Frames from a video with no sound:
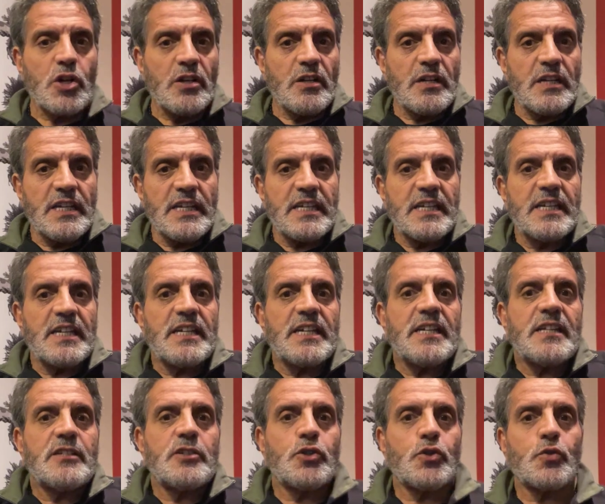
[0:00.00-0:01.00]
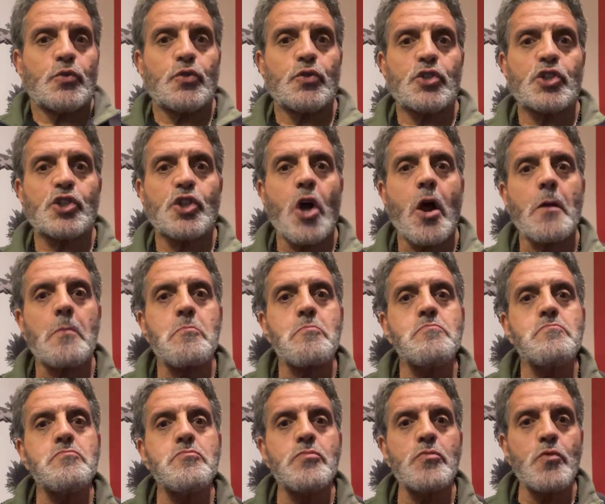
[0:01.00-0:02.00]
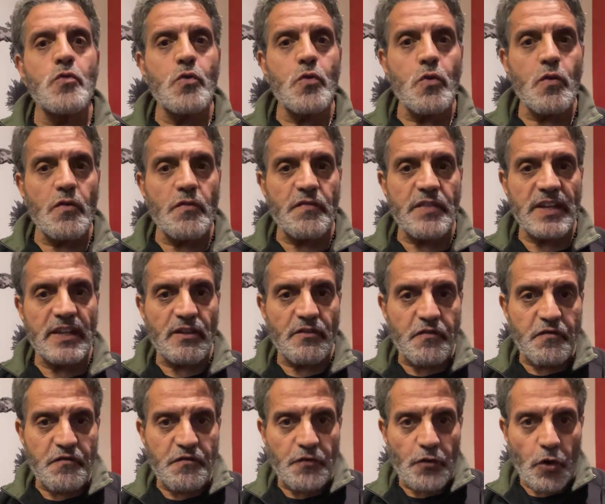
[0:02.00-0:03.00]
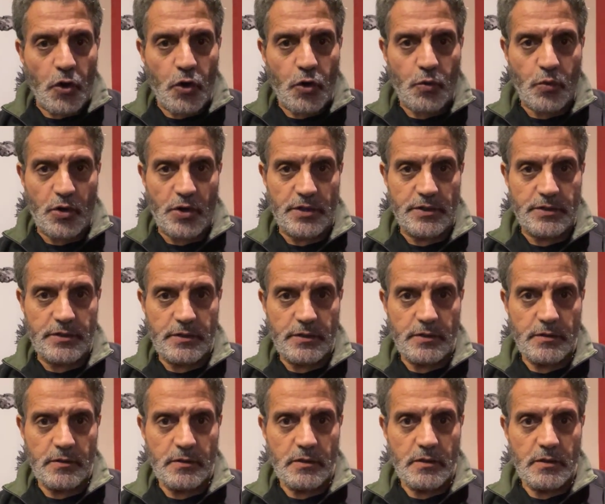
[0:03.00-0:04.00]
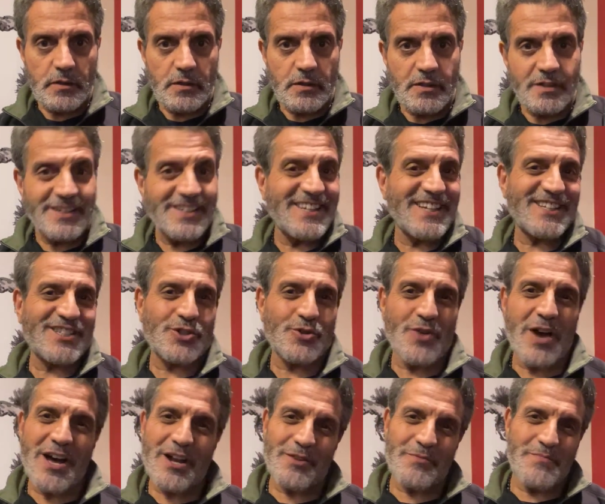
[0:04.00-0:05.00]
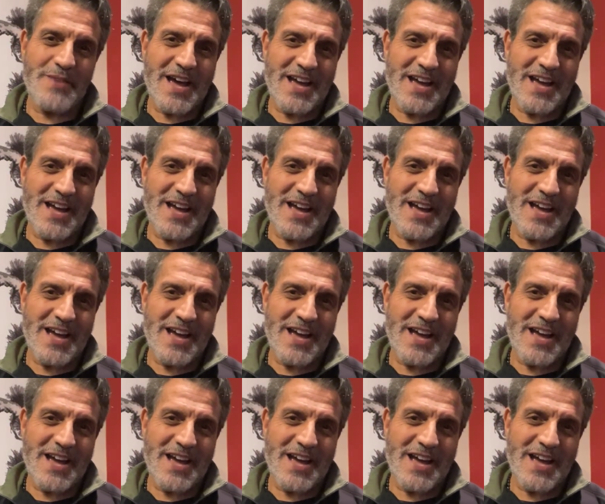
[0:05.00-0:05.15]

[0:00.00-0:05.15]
lead you to start moving forward gets you out of